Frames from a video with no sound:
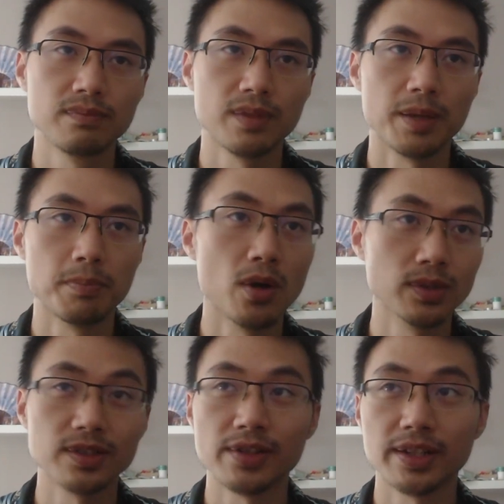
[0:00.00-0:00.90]
a
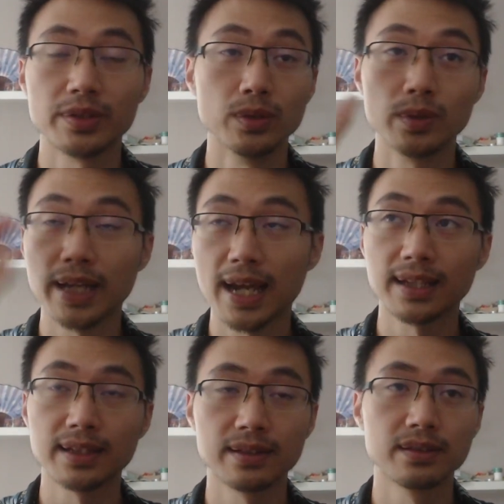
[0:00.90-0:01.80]
poster that you look at
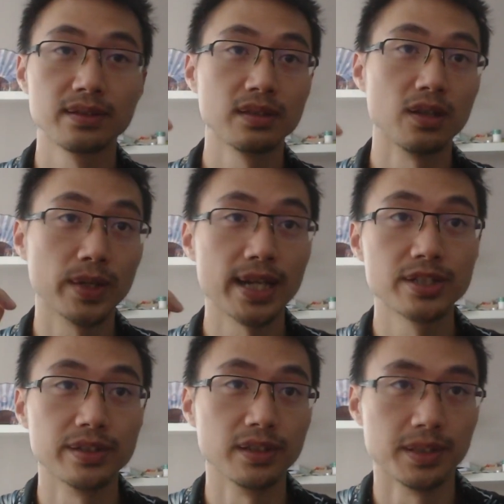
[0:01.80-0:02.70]

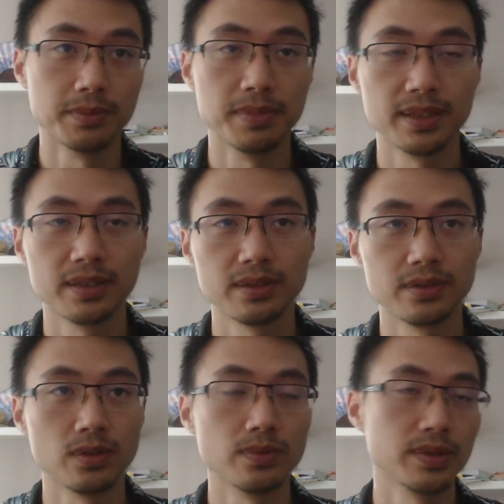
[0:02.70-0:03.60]
occasionally, but
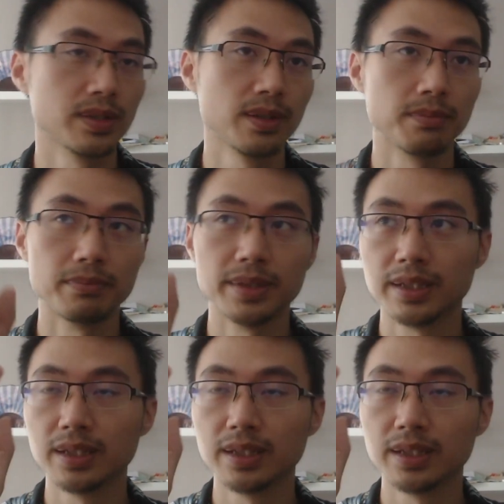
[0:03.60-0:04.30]
don't be